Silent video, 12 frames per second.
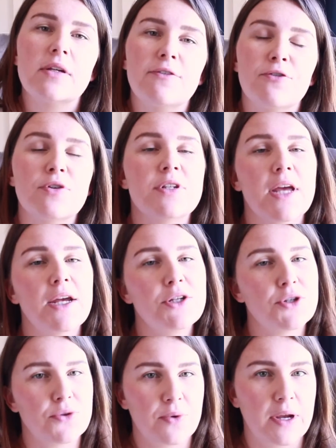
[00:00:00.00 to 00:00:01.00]
For
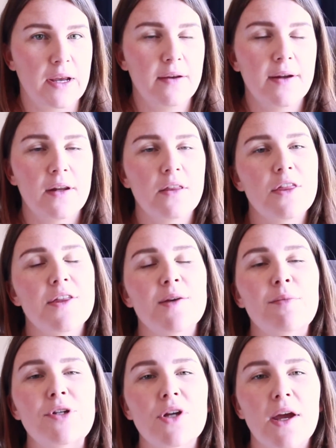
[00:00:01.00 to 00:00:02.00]
stage 3, another
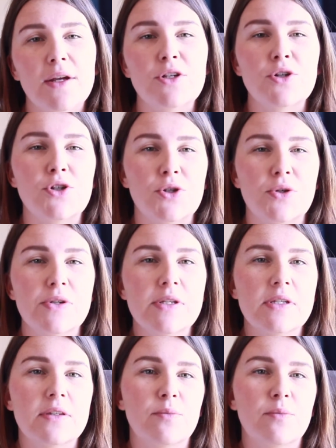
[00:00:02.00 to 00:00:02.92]
thing which I introduce,